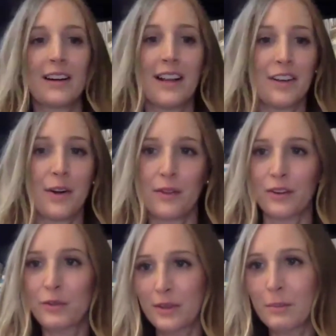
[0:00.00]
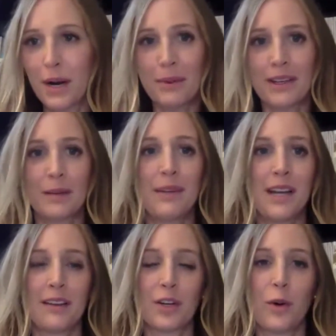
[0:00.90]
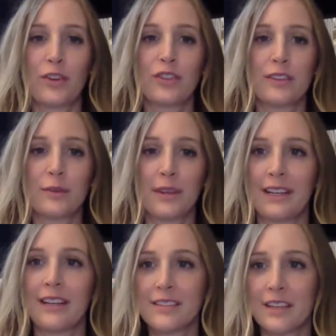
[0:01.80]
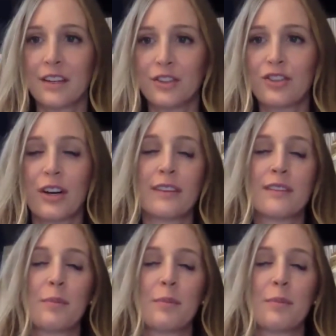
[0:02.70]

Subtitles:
I know there's probably going to be other questions related to insurance,